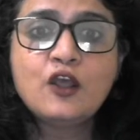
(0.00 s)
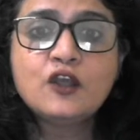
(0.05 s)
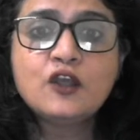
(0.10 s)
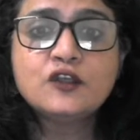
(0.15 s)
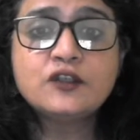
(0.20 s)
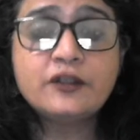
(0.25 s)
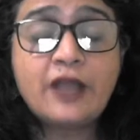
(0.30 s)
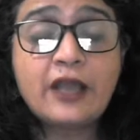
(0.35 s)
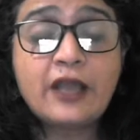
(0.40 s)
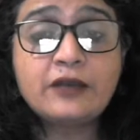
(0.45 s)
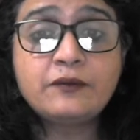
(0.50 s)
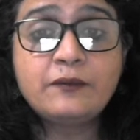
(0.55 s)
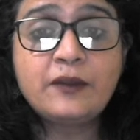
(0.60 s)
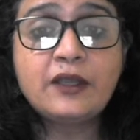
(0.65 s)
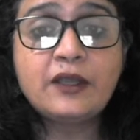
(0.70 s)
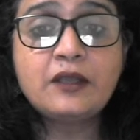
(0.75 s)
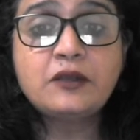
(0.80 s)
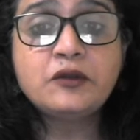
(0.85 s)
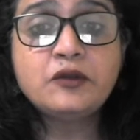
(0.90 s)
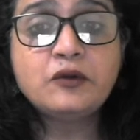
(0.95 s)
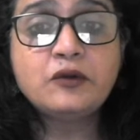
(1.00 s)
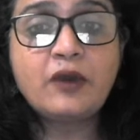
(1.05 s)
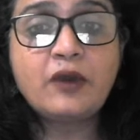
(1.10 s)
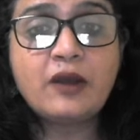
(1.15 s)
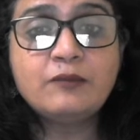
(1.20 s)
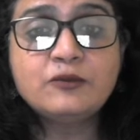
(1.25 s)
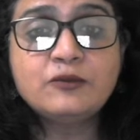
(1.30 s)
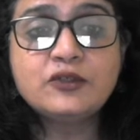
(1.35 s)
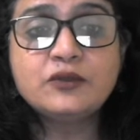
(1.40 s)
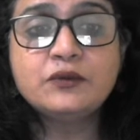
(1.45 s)
So that way you
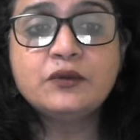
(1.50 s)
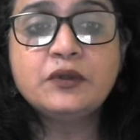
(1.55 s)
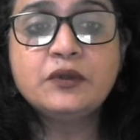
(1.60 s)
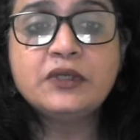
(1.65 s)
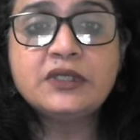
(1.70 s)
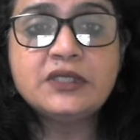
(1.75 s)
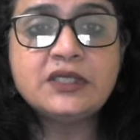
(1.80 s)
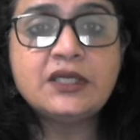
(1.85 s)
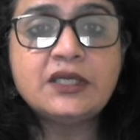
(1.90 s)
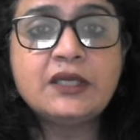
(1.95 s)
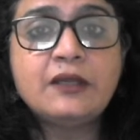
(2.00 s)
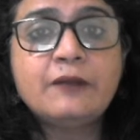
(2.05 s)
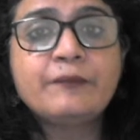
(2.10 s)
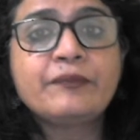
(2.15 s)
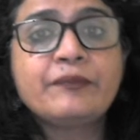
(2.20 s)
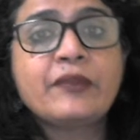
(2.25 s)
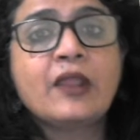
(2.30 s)
come to D,